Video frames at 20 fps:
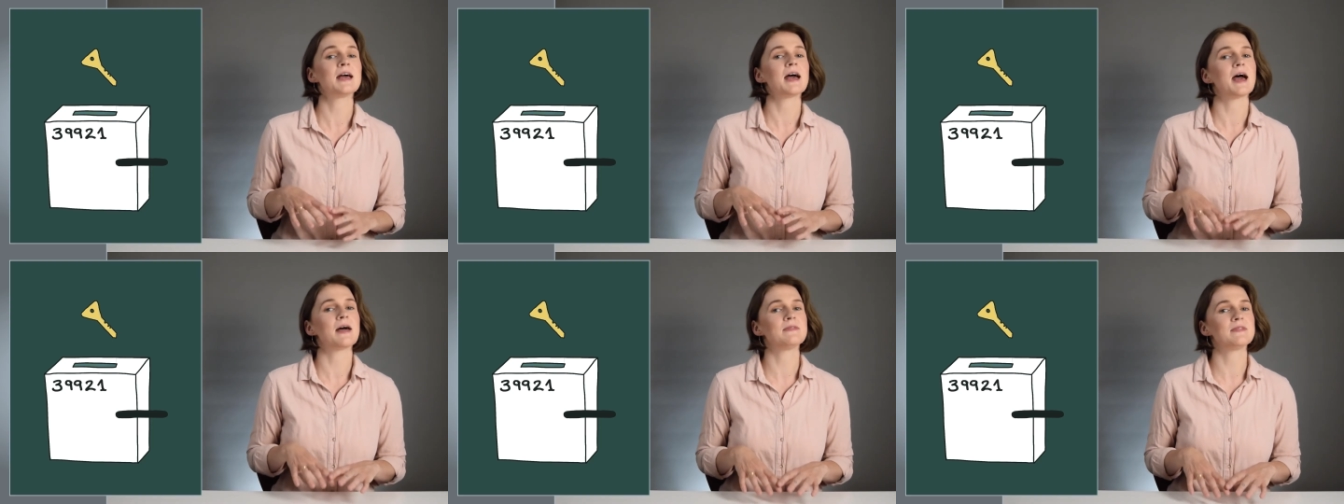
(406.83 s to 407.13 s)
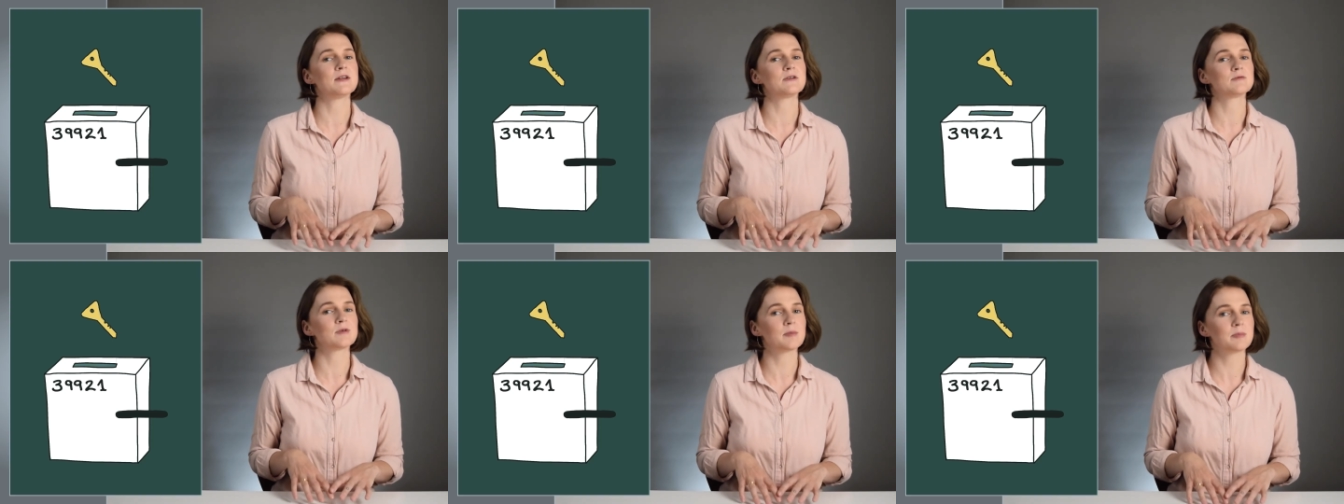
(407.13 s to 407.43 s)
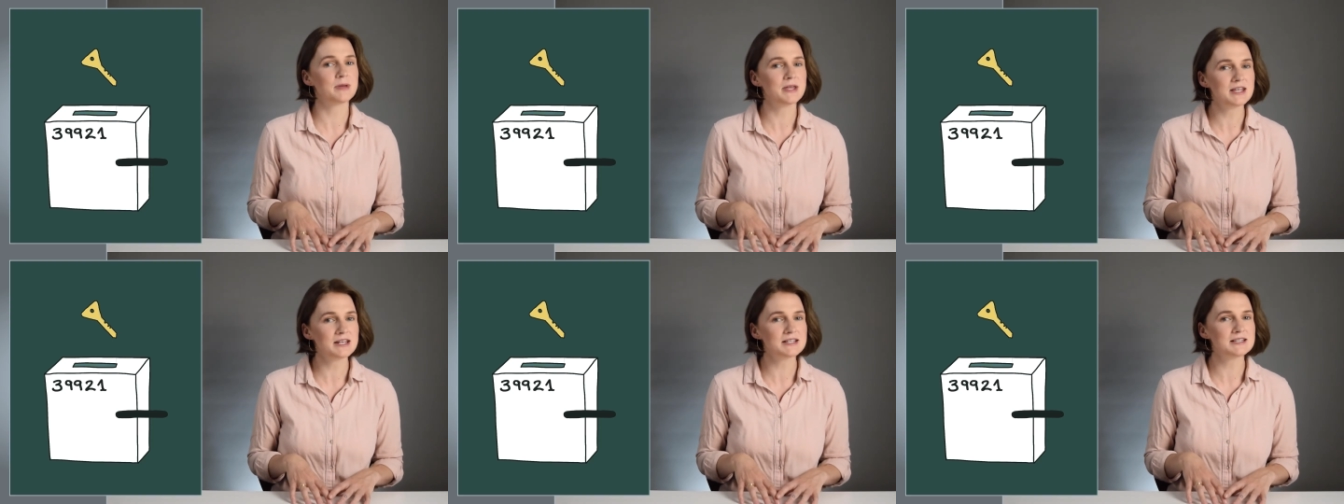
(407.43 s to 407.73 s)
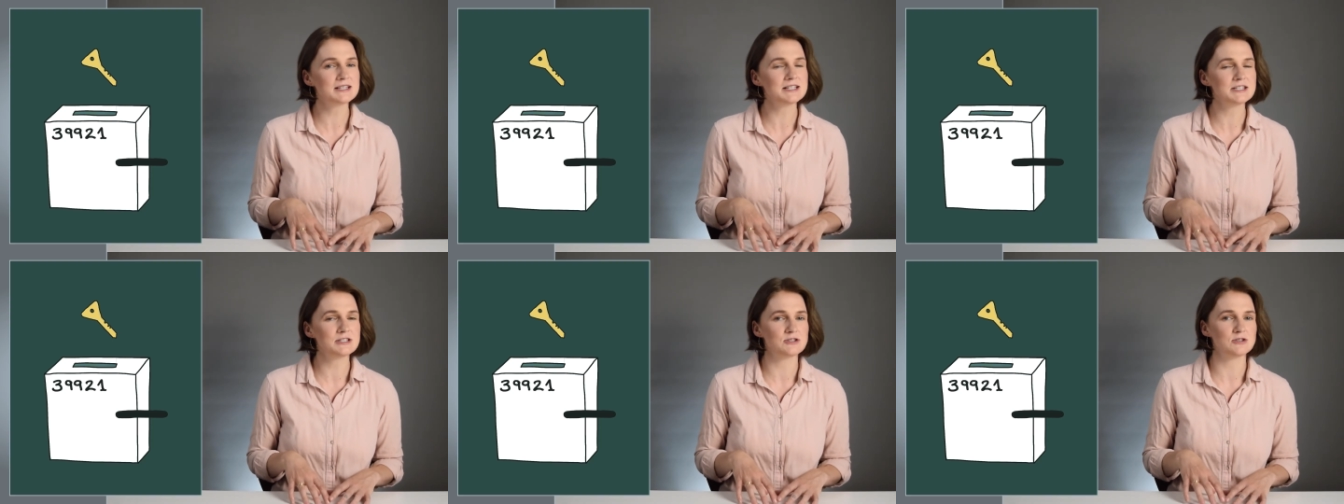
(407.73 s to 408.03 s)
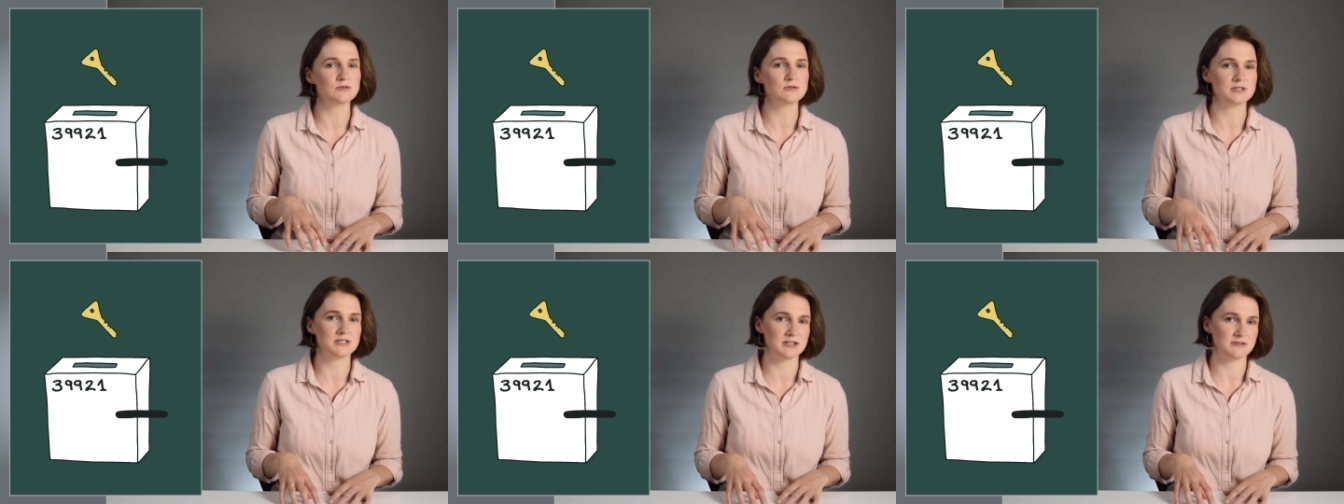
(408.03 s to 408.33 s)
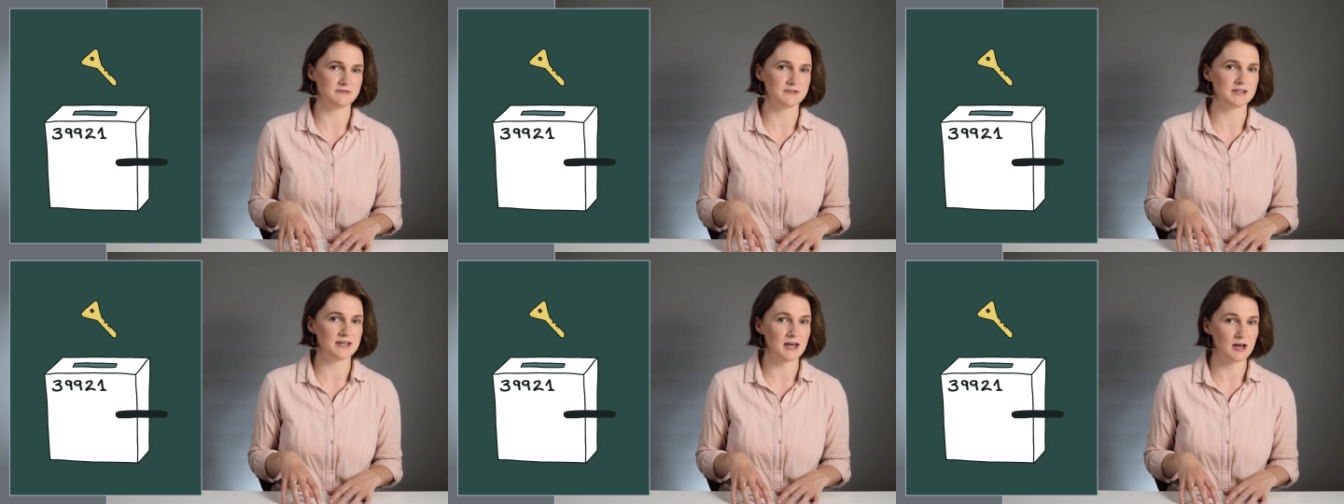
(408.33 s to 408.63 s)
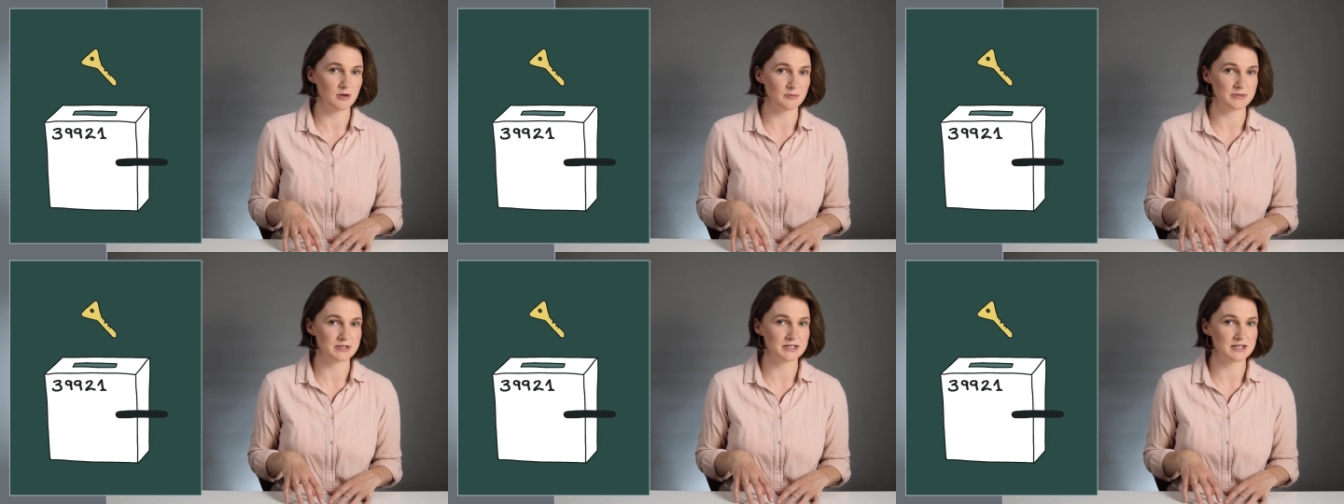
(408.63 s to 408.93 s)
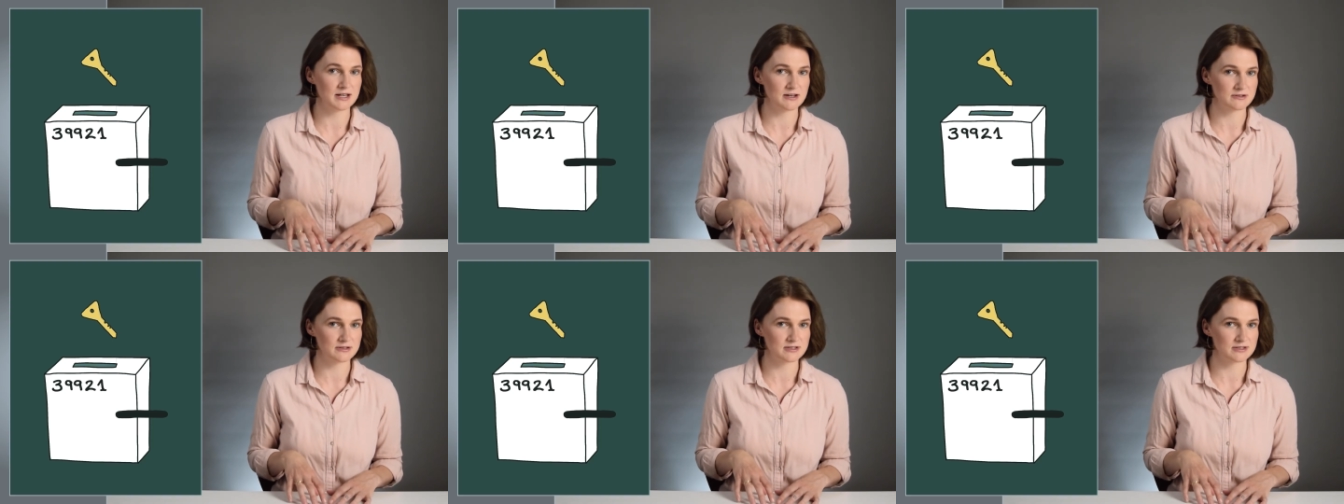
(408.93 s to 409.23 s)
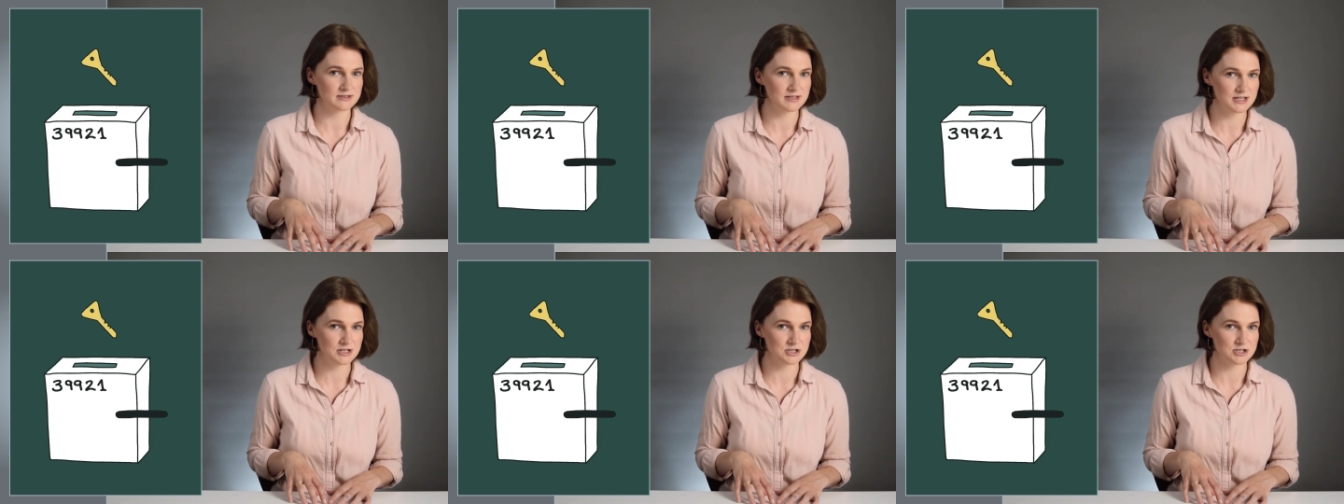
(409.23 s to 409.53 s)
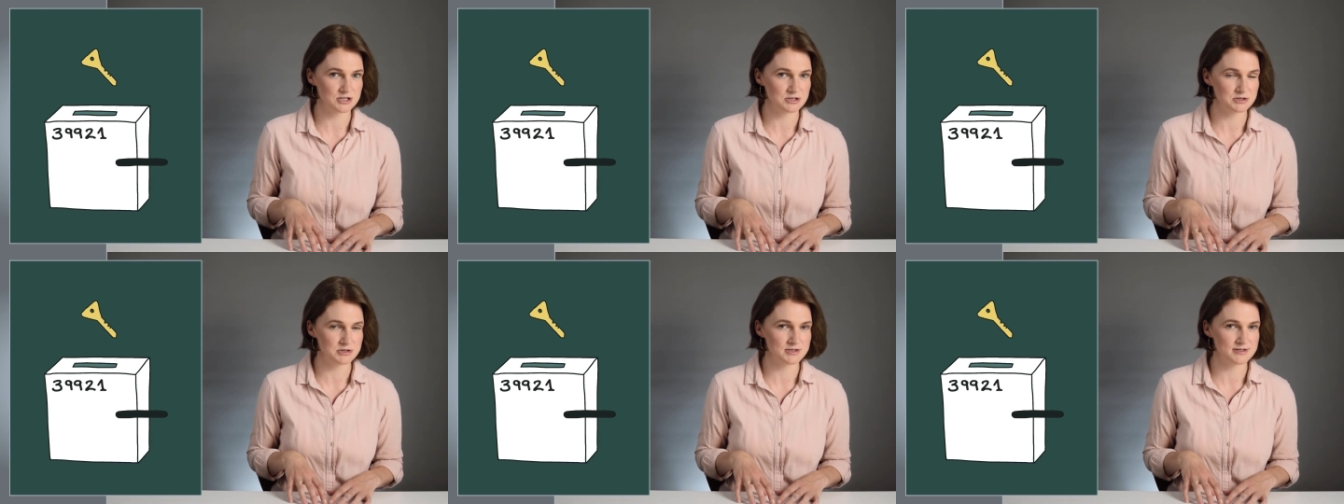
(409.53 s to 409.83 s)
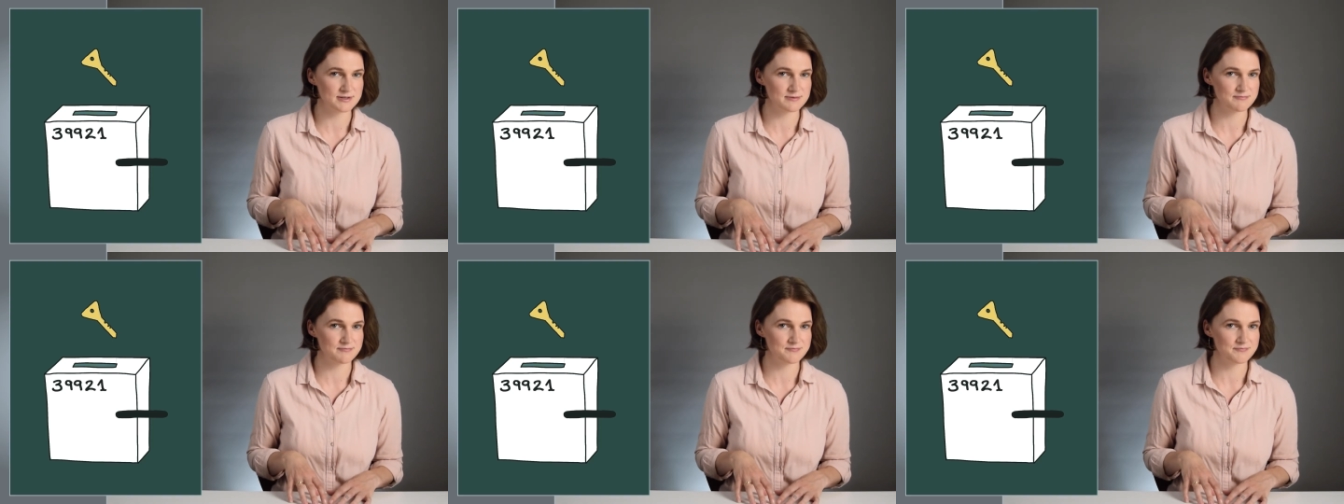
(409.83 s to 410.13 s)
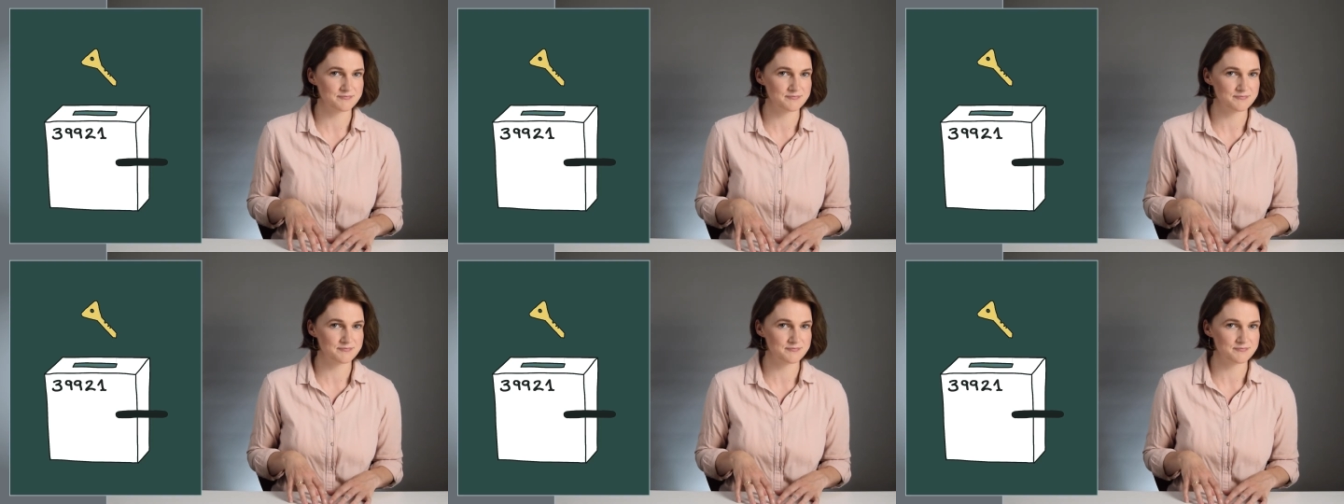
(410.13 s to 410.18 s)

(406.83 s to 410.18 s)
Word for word: and then repeatedly do Diffie-Hellman calculations.